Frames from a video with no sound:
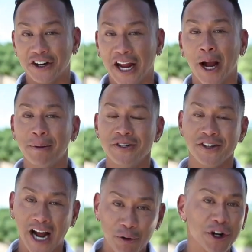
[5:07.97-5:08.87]
campus
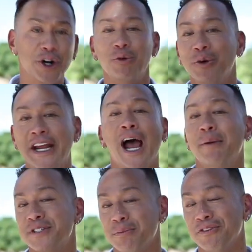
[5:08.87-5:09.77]
and how we're going to
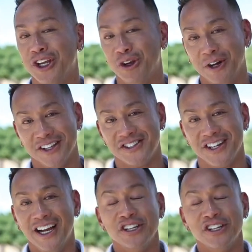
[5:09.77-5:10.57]
rehab some of the units.